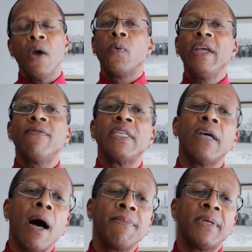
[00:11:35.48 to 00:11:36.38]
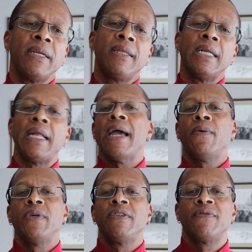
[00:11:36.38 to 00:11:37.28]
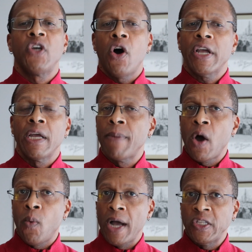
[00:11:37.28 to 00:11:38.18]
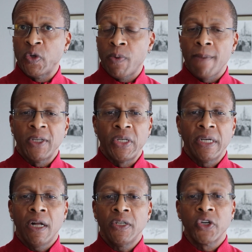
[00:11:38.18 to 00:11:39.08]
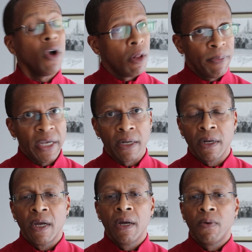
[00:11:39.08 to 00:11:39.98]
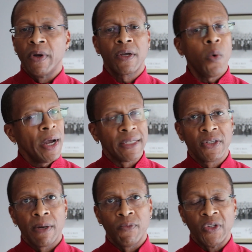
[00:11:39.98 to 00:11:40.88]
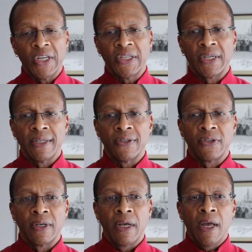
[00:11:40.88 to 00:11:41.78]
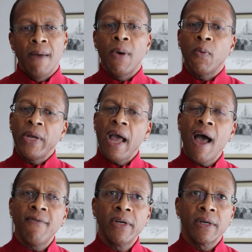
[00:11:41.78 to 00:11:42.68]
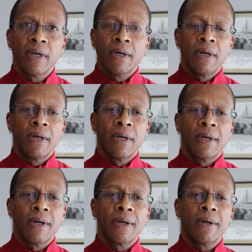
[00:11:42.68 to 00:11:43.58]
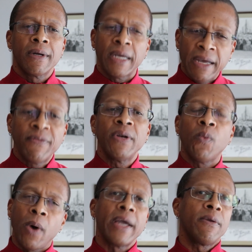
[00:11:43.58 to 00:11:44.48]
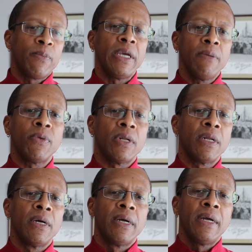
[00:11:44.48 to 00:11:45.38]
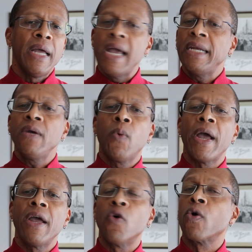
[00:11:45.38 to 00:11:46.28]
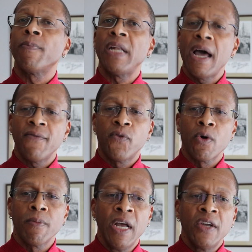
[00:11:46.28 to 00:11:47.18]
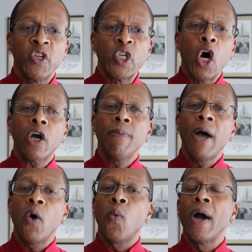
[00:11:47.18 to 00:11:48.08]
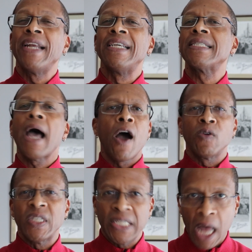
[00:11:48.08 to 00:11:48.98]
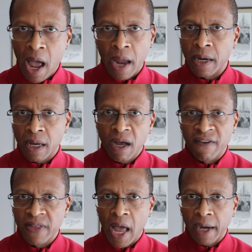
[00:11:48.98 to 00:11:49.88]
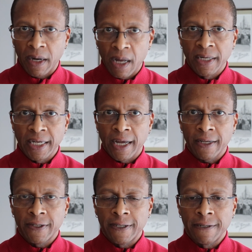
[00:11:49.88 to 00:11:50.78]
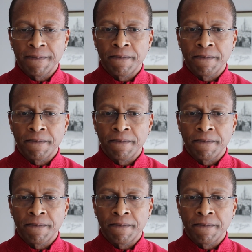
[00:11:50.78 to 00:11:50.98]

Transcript: We've adopted the language of talking about white supremacy culture, albeit with quite some resistance. But we haven't given white people any way or platform to talk about whiteness outside of that context.